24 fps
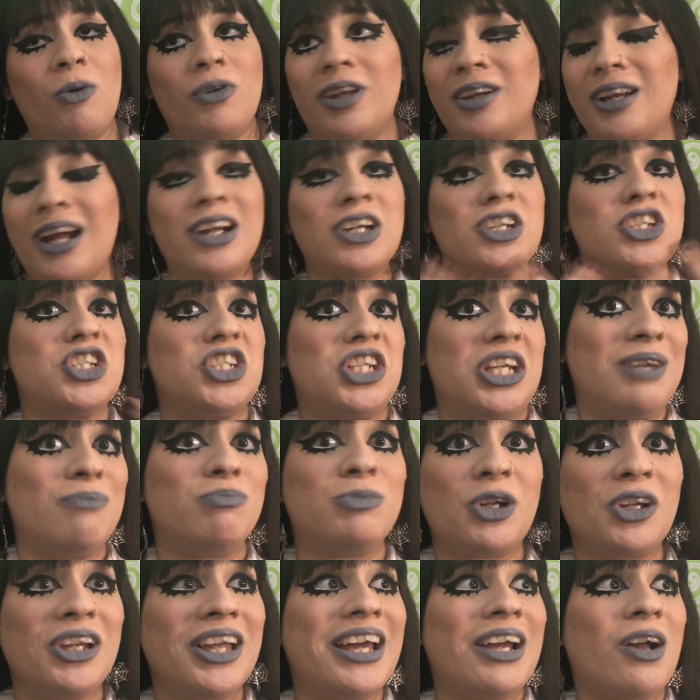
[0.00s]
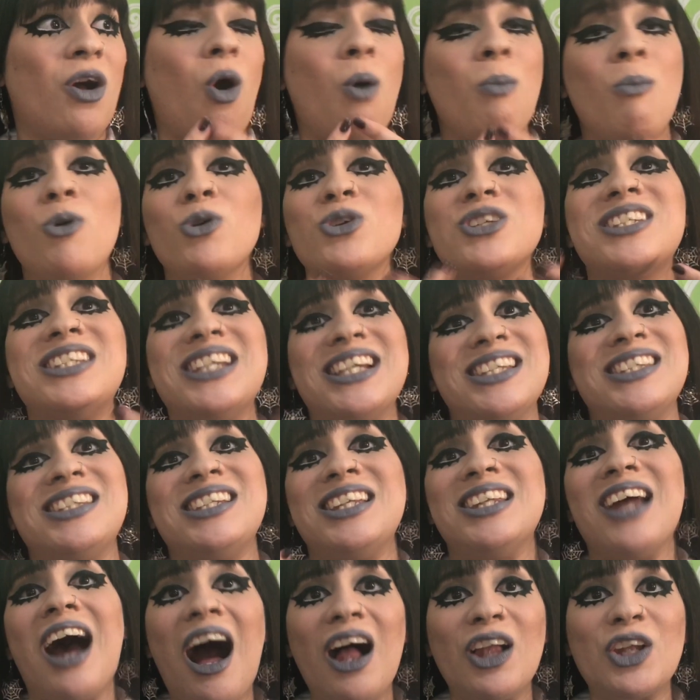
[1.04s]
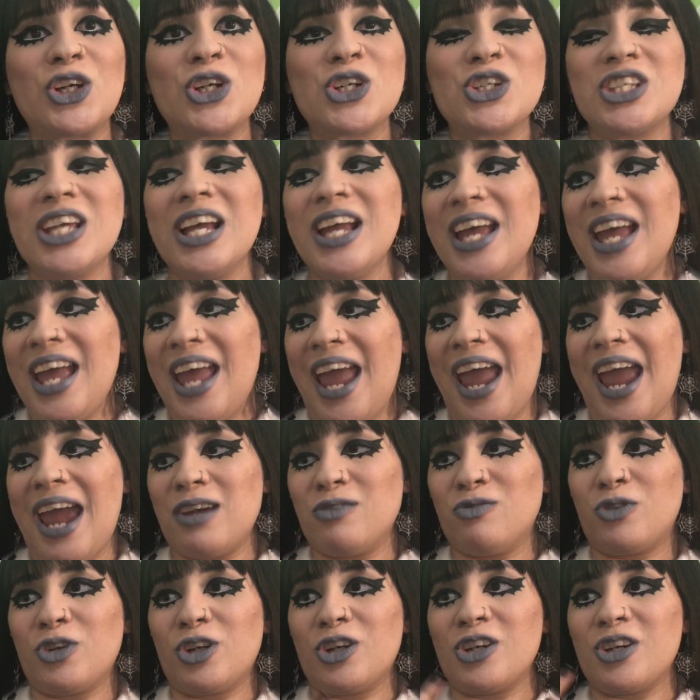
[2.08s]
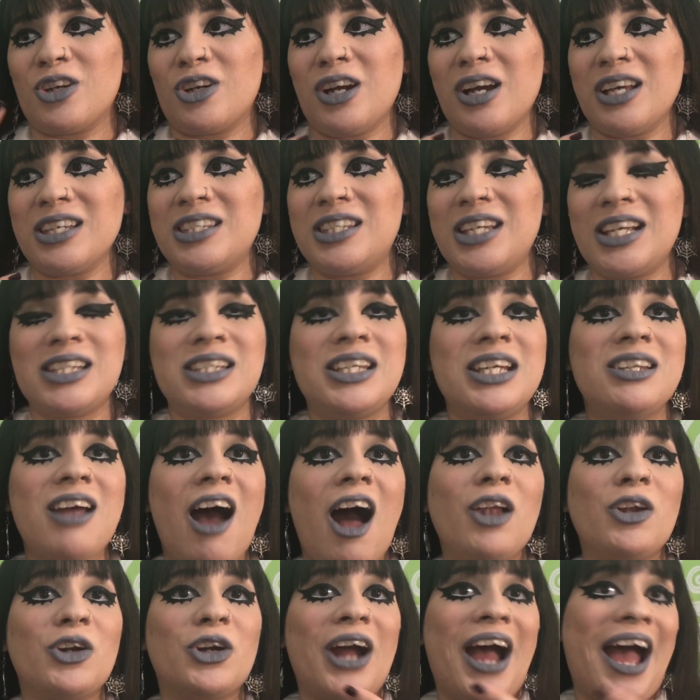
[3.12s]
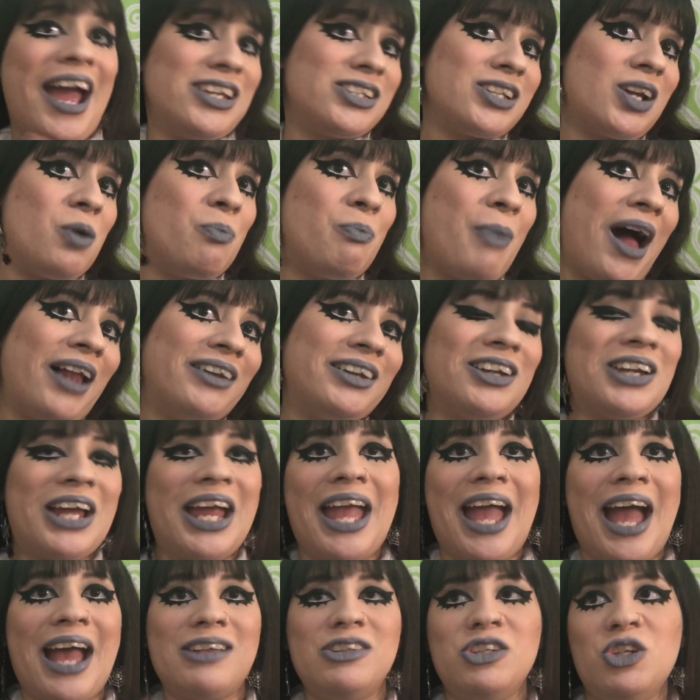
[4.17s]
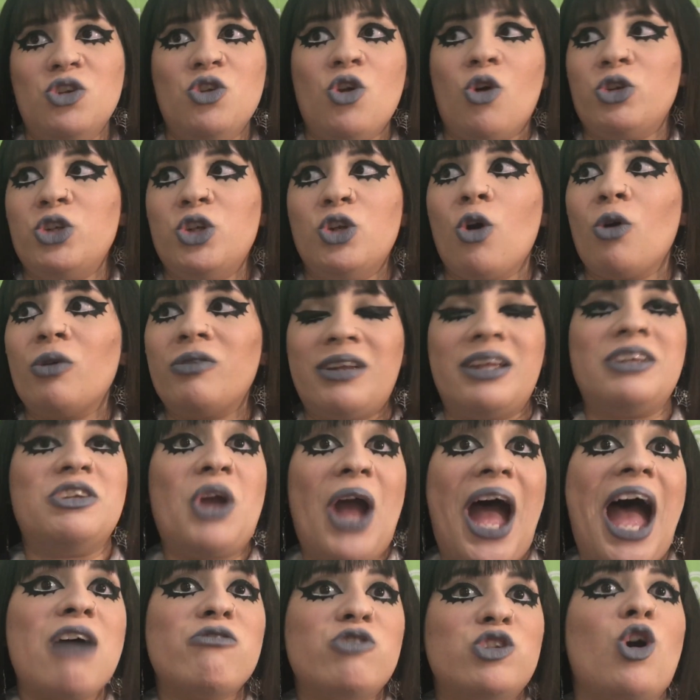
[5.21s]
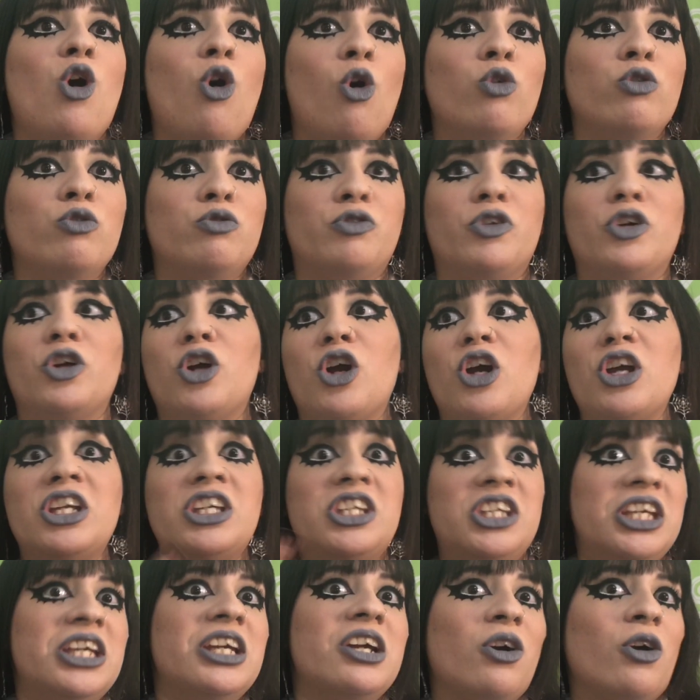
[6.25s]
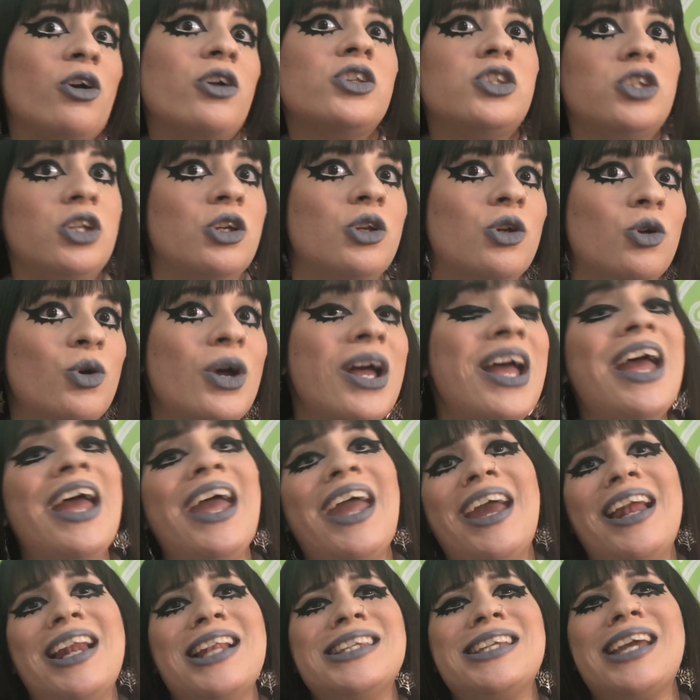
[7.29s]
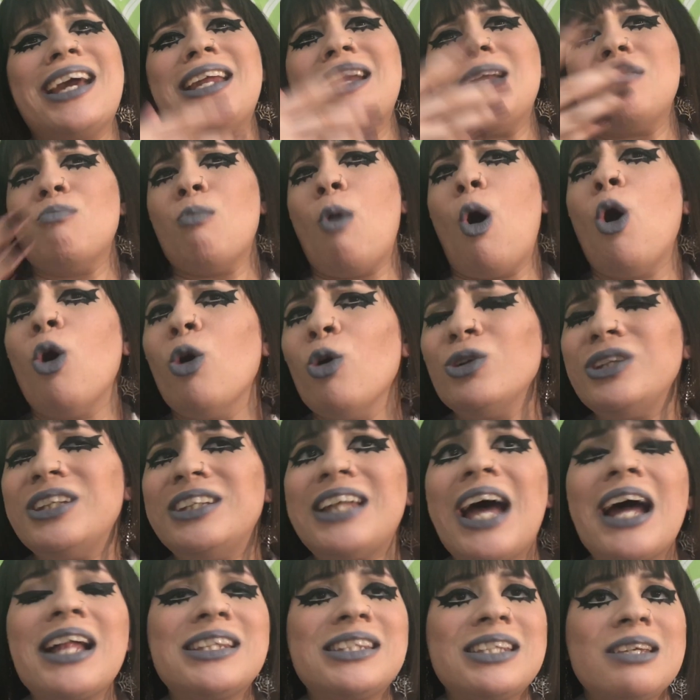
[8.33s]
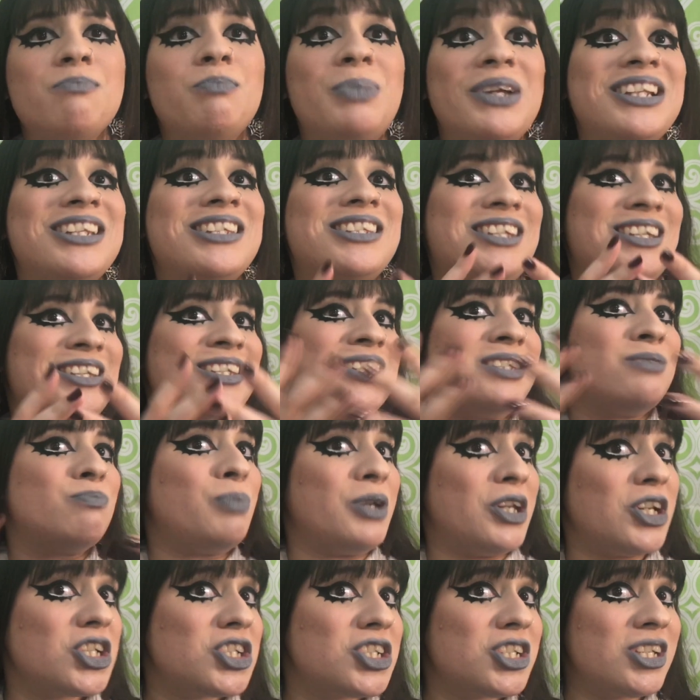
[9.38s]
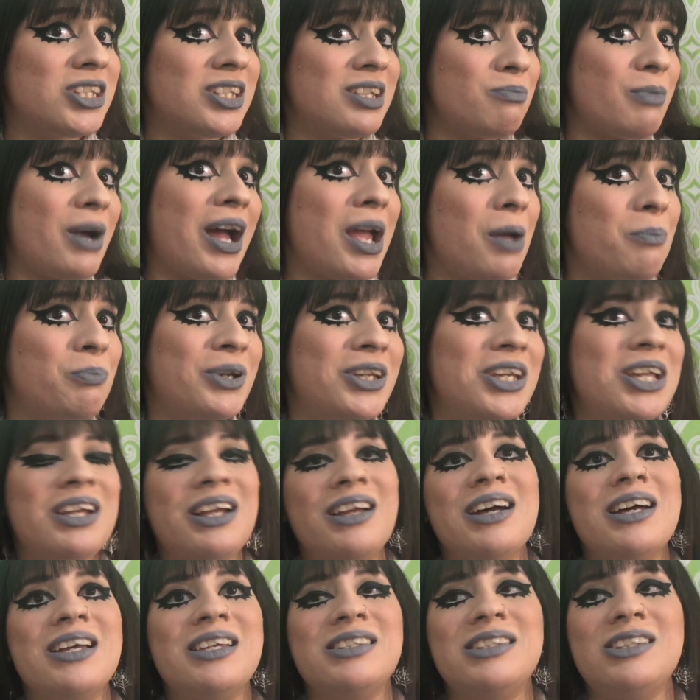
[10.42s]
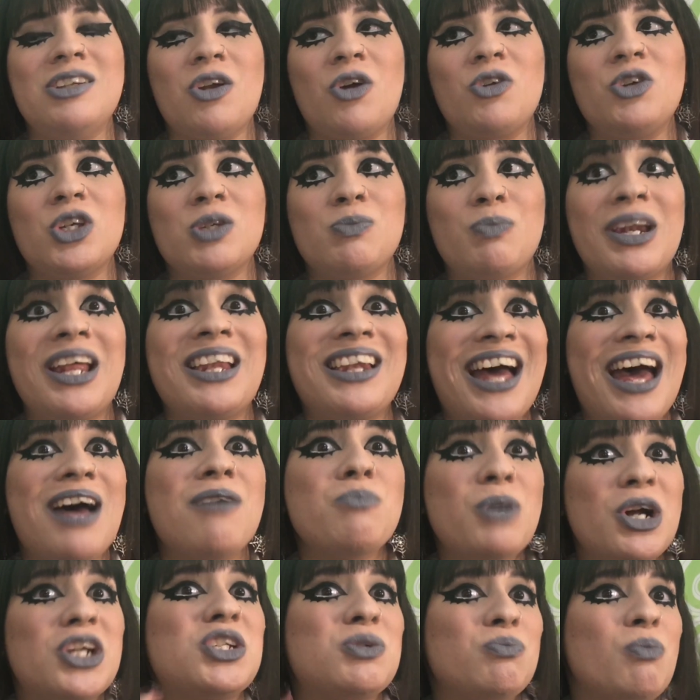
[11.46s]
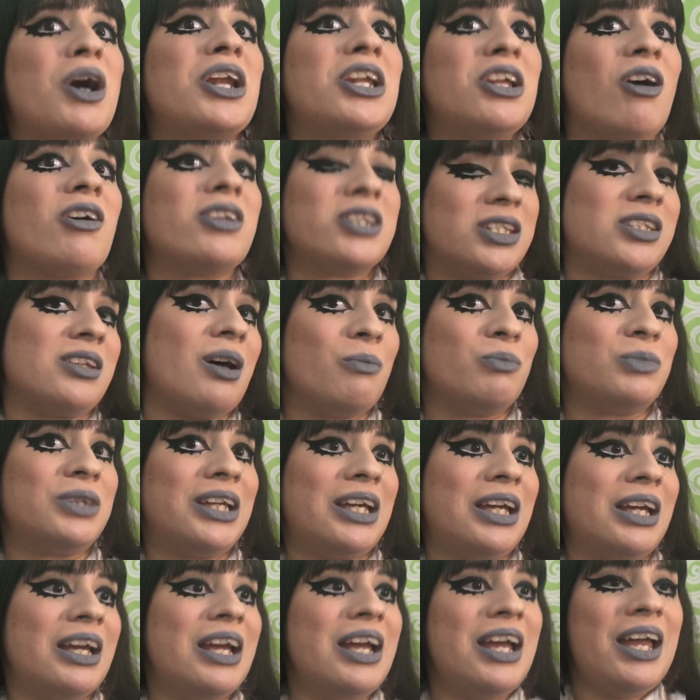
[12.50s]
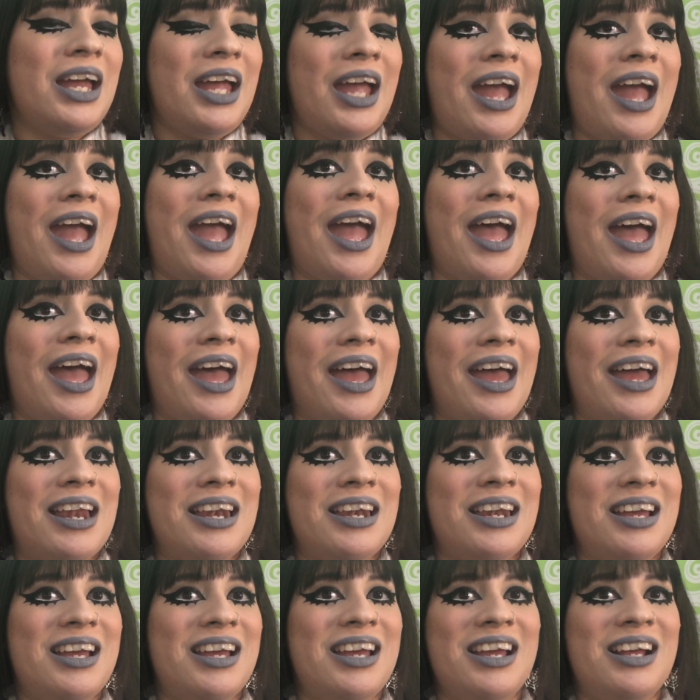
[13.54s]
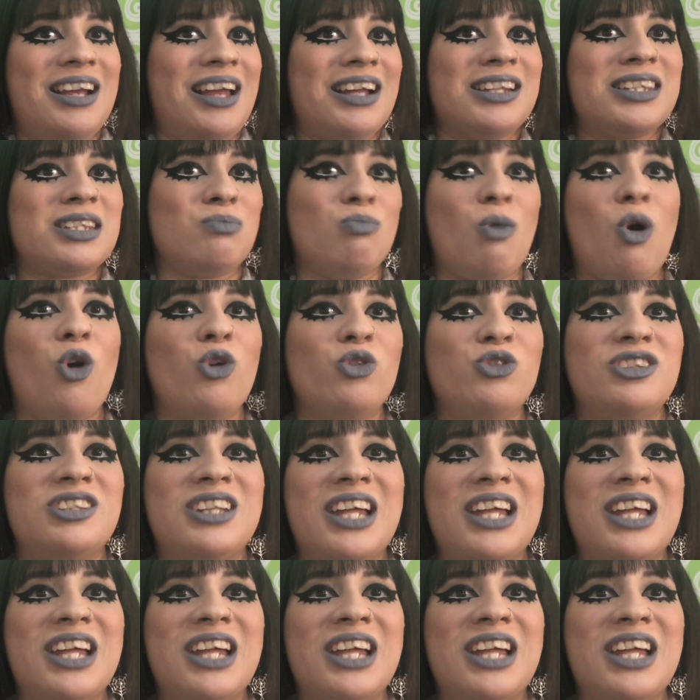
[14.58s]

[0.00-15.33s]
They're not cheap. They're like almost $60, and for a $60 eyeshadow palette that you haven't owned for a year or two, and it's getting mold, that's a bit suspicious in my opinion, because you're spending that much money on something and it gets mold.